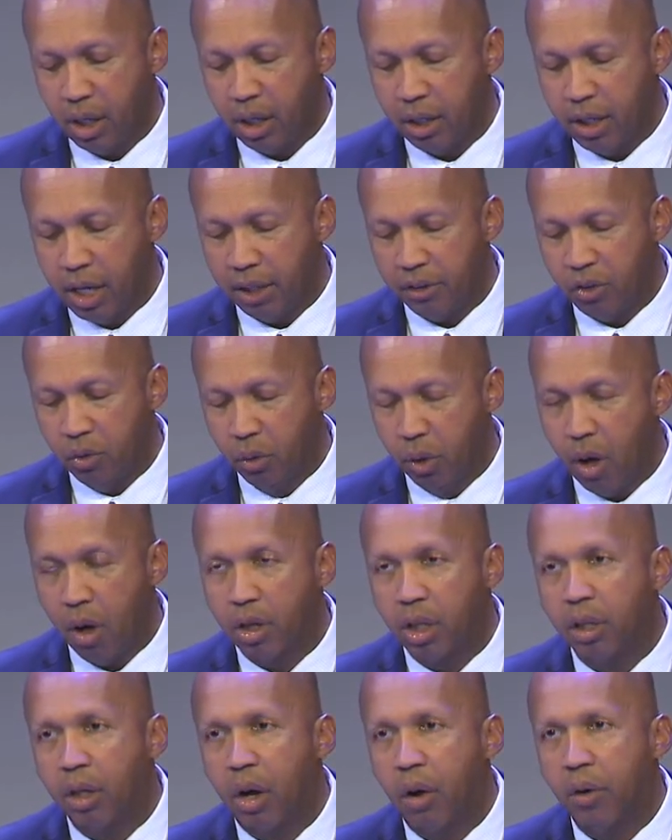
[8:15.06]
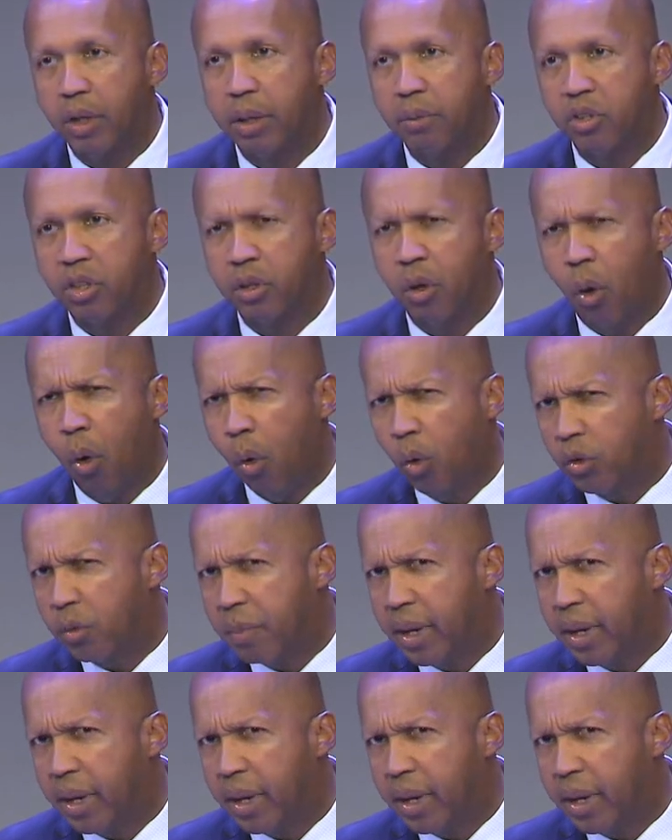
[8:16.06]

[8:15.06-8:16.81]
not too long ago, and there was an older